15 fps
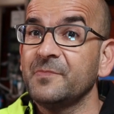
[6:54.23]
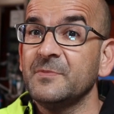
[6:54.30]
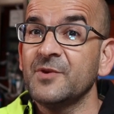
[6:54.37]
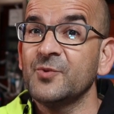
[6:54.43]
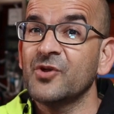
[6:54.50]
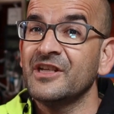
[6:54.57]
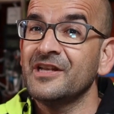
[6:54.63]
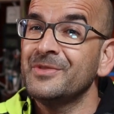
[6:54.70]

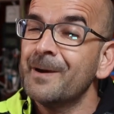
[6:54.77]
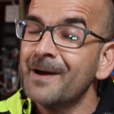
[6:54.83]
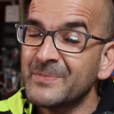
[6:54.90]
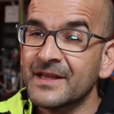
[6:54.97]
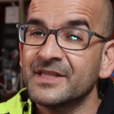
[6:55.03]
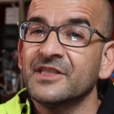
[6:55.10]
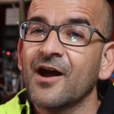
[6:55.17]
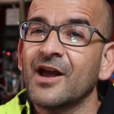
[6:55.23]
For this
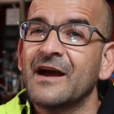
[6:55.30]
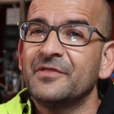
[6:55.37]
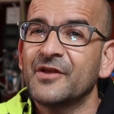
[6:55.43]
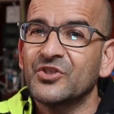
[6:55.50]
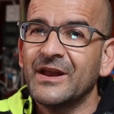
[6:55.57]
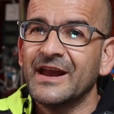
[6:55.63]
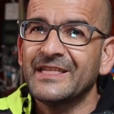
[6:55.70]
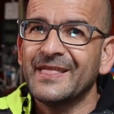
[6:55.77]
purpose, I have
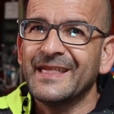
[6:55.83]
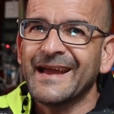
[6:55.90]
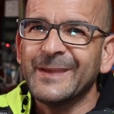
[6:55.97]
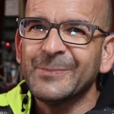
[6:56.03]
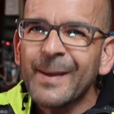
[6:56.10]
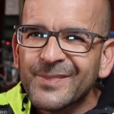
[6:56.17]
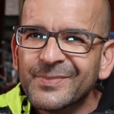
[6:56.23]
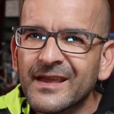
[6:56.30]
invested a
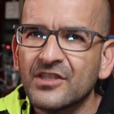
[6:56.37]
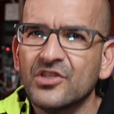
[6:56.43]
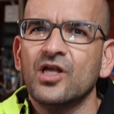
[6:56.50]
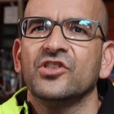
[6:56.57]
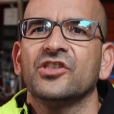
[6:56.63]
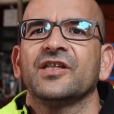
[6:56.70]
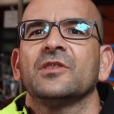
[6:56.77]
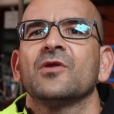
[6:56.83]
whopping
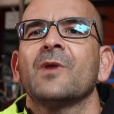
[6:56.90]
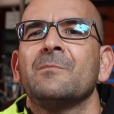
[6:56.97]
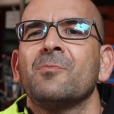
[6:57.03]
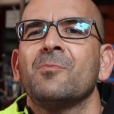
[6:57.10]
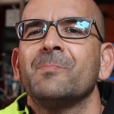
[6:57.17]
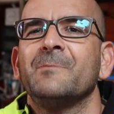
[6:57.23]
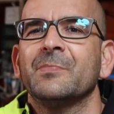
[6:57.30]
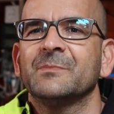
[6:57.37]
15
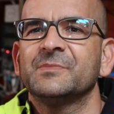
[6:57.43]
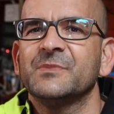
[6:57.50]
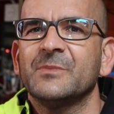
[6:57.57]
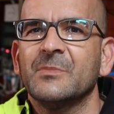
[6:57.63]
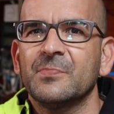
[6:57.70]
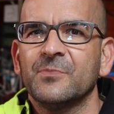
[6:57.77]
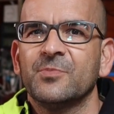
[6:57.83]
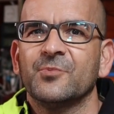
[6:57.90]
euros in an
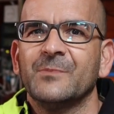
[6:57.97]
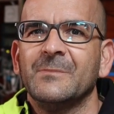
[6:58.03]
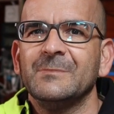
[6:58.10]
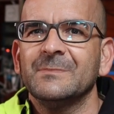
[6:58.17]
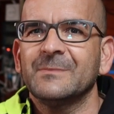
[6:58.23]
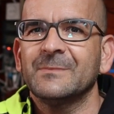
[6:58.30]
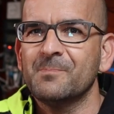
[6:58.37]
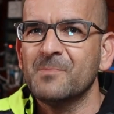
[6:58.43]
additional
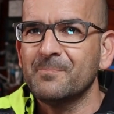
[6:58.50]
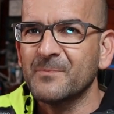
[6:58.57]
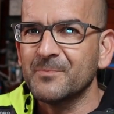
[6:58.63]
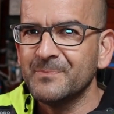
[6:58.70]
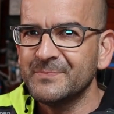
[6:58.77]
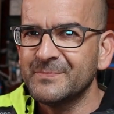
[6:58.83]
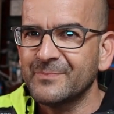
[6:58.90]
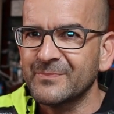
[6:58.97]
bilge pump,
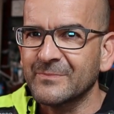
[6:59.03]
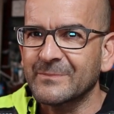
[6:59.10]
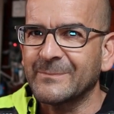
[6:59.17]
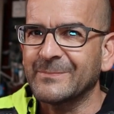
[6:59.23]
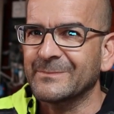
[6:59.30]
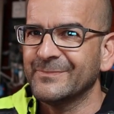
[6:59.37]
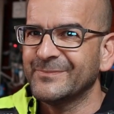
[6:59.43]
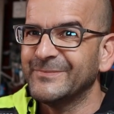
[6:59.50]
which will
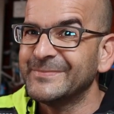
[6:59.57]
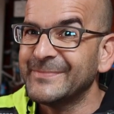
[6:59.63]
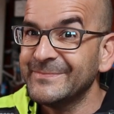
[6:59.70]
allow me to